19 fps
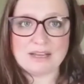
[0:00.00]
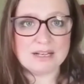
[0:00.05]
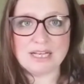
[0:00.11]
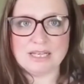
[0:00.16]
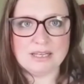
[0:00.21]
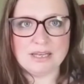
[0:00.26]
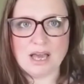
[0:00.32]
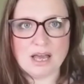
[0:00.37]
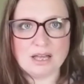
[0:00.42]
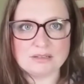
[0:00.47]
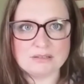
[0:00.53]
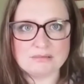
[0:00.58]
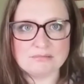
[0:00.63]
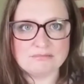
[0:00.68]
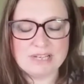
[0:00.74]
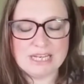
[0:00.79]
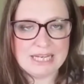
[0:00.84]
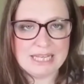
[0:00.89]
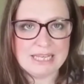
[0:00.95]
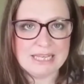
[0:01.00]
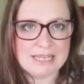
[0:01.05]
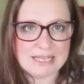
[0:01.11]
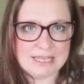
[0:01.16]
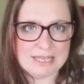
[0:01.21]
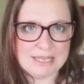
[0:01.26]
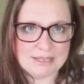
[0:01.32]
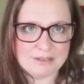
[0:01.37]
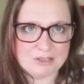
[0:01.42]
clean cut, really,
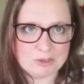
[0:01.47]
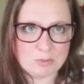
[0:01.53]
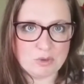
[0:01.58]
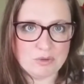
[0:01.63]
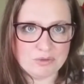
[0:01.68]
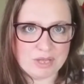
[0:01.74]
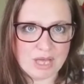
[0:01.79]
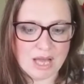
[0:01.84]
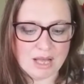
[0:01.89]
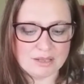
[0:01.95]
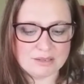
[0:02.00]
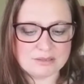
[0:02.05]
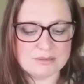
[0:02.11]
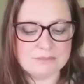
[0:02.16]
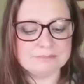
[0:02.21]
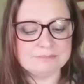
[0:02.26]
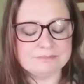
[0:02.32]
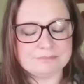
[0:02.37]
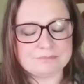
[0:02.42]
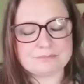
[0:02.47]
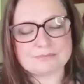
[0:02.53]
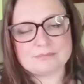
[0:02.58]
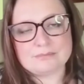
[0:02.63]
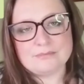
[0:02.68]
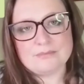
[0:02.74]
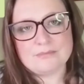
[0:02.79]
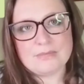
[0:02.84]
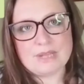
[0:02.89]
clean, smooth cut.
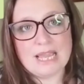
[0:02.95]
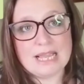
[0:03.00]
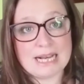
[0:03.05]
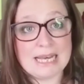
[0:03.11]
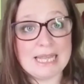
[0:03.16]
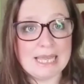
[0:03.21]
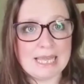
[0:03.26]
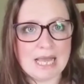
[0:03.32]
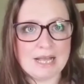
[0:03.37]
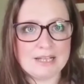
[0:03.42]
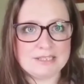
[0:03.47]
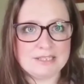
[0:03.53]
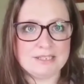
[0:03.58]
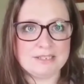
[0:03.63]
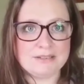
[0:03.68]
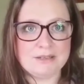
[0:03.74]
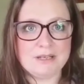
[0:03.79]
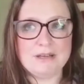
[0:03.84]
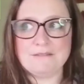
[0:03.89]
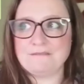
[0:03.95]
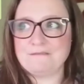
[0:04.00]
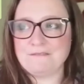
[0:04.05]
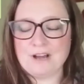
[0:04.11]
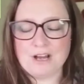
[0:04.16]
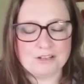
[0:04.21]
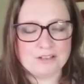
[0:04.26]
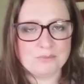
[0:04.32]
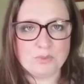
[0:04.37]
A clean cut is
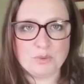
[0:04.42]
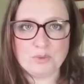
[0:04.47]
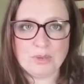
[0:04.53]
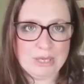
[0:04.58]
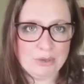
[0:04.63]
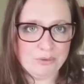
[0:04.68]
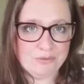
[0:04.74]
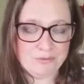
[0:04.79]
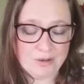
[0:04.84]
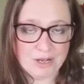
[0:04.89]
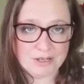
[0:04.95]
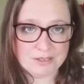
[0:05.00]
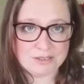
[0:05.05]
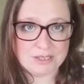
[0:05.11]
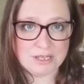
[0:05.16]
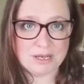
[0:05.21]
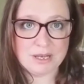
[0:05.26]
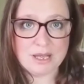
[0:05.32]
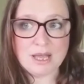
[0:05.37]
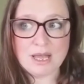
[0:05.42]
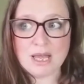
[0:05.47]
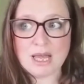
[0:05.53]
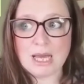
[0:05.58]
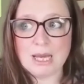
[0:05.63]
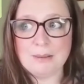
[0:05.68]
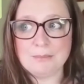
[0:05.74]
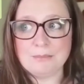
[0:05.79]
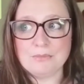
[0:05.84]
fast, will heal faster,
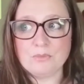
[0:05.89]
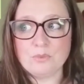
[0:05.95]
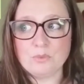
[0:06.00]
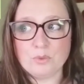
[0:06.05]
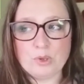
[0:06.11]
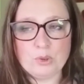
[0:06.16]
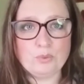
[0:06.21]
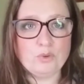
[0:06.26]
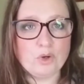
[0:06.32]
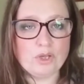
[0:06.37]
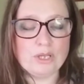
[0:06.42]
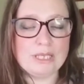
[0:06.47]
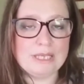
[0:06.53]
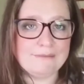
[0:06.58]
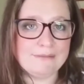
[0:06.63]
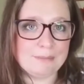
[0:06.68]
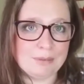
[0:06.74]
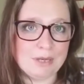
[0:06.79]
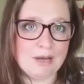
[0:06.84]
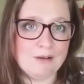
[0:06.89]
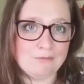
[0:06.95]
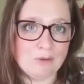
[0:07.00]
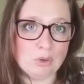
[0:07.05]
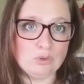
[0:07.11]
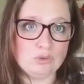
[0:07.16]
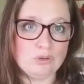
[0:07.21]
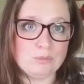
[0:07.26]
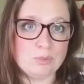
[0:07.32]
will not leave the plant
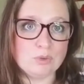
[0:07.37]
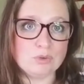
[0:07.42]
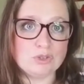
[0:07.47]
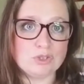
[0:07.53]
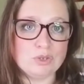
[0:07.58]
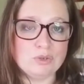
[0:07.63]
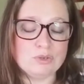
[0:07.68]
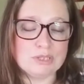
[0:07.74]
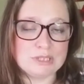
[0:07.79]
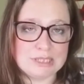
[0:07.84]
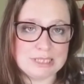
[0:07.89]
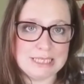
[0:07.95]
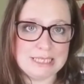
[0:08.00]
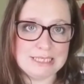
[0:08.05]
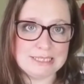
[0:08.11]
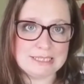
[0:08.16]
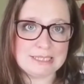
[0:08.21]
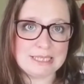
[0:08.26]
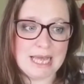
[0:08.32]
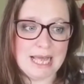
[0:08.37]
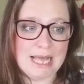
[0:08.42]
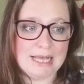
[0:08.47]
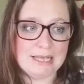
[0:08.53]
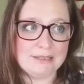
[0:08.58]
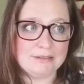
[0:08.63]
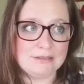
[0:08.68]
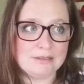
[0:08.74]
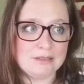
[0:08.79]
vulnerable to disease
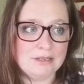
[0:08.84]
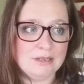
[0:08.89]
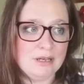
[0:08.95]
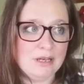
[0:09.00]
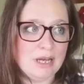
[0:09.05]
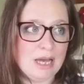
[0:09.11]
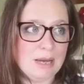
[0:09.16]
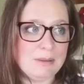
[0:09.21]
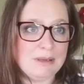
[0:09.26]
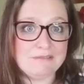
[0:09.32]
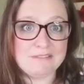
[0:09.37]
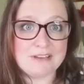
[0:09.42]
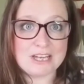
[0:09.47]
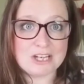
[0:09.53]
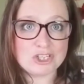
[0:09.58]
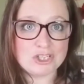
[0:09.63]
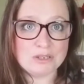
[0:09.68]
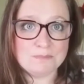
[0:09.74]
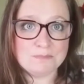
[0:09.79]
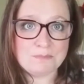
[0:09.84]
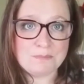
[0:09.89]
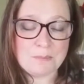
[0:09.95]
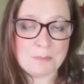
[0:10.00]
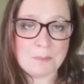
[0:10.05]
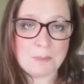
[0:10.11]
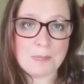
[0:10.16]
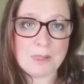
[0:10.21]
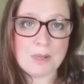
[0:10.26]
and infection.
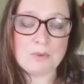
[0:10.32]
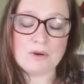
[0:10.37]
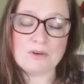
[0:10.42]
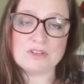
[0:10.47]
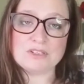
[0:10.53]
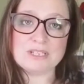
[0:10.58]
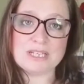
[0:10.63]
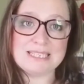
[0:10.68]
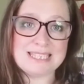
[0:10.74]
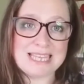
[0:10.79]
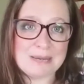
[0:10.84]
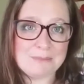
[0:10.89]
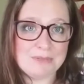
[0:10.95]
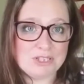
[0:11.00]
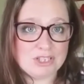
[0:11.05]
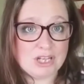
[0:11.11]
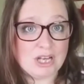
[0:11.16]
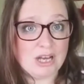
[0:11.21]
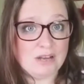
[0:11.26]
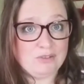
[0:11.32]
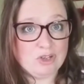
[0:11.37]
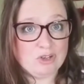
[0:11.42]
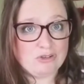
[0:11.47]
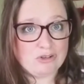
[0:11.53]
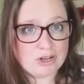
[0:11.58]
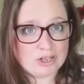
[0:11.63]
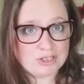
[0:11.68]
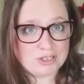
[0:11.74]
Whereas a damaged cut, if you
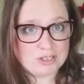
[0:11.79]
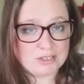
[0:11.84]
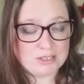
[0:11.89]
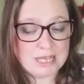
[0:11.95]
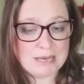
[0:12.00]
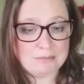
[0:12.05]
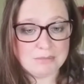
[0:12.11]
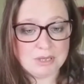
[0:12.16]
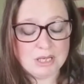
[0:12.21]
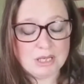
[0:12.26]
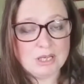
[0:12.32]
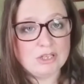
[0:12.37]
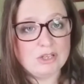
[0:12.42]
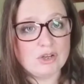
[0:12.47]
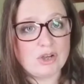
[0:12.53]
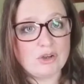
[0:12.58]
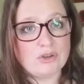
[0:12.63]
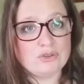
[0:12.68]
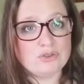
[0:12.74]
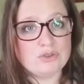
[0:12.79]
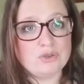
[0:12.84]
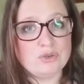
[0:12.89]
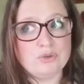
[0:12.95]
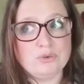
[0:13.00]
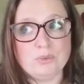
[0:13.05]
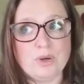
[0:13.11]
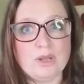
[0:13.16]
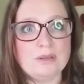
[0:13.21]
crush the stem, you're going
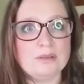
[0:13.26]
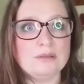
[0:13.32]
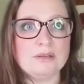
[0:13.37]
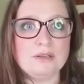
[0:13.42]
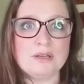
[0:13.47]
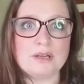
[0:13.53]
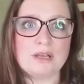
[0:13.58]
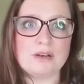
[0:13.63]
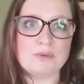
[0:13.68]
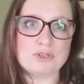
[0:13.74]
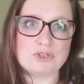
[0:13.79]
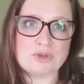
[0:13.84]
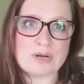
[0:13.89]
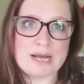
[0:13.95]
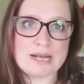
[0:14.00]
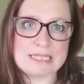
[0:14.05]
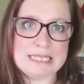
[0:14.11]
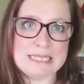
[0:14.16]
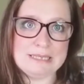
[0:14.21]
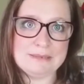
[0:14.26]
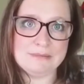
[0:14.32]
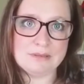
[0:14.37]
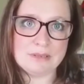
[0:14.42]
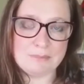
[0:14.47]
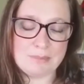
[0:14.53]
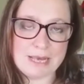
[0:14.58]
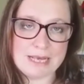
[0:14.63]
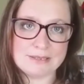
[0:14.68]
to attract in
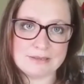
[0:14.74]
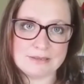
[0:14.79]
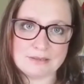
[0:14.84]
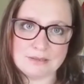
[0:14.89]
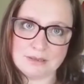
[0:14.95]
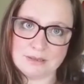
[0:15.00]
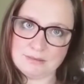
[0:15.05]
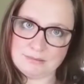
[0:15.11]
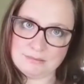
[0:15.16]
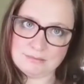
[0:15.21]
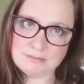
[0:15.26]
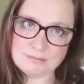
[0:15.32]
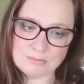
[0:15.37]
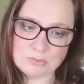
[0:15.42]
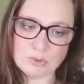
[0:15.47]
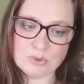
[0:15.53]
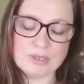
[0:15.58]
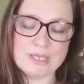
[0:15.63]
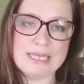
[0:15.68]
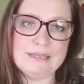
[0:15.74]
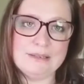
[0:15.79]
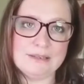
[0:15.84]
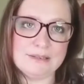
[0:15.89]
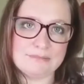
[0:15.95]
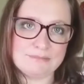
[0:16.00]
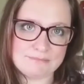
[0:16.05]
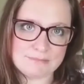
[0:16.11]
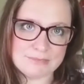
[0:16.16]
the pests that will eat
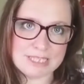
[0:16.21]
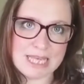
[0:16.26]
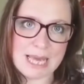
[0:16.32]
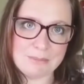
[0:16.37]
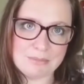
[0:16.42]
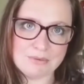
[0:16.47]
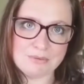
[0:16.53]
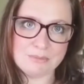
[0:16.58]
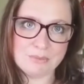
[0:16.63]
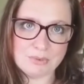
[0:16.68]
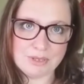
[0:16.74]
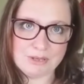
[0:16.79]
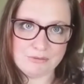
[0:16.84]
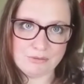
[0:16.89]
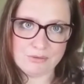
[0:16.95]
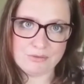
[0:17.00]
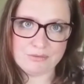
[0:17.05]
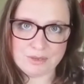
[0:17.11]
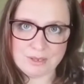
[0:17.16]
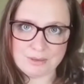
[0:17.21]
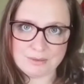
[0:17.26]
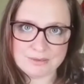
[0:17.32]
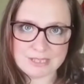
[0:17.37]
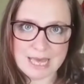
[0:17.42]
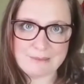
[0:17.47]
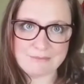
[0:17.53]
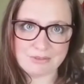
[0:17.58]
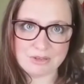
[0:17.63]
the sap, will live off the
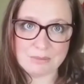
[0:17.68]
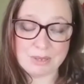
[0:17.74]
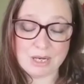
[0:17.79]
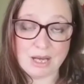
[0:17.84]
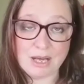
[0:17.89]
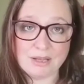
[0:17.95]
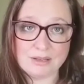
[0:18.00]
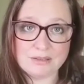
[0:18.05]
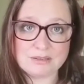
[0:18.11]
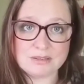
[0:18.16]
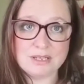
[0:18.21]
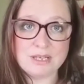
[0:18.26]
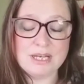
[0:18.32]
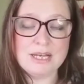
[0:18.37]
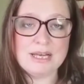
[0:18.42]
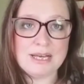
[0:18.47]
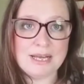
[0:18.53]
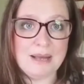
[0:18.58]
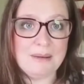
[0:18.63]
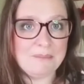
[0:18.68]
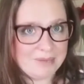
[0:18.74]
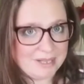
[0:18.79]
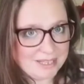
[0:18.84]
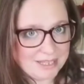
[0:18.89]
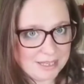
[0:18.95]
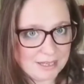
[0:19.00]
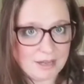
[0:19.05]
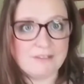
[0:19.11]
sap from the plant,
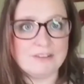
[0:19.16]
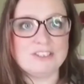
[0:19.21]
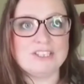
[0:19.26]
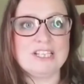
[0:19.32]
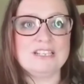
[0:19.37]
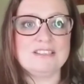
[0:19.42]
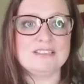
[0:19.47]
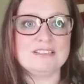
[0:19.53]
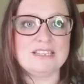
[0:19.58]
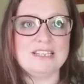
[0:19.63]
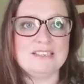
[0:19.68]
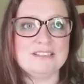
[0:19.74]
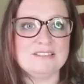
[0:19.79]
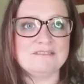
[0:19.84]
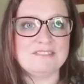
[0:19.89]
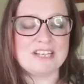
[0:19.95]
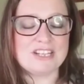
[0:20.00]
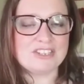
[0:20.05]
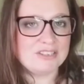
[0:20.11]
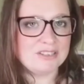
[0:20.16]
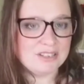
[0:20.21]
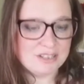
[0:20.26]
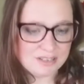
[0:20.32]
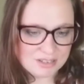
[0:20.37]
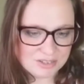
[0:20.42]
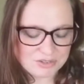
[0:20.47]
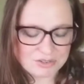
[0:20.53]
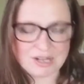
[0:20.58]
encouraging in disease and infection
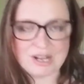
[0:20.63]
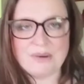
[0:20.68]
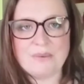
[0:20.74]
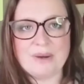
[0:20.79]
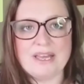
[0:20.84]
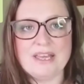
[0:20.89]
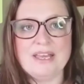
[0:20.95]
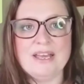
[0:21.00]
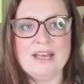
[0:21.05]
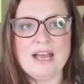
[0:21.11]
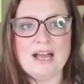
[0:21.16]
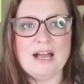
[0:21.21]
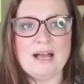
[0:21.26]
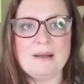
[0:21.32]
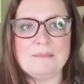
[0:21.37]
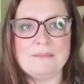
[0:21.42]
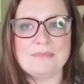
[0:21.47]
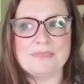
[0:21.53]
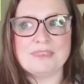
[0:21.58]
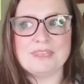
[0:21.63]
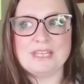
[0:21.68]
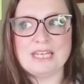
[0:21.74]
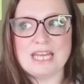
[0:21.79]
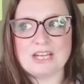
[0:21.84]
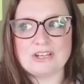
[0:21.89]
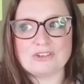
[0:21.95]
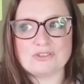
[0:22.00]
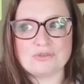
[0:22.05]
straight away. The
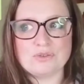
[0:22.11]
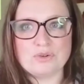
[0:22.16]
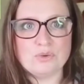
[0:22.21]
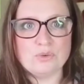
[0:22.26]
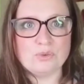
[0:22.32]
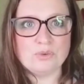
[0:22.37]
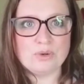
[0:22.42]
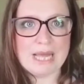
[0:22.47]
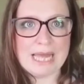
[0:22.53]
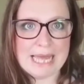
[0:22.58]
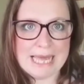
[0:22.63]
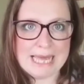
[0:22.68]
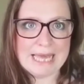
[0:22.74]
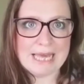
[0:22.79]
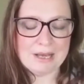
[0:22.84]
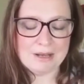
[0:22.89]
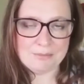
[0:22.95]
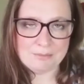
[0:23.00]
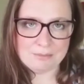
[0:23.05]
natural air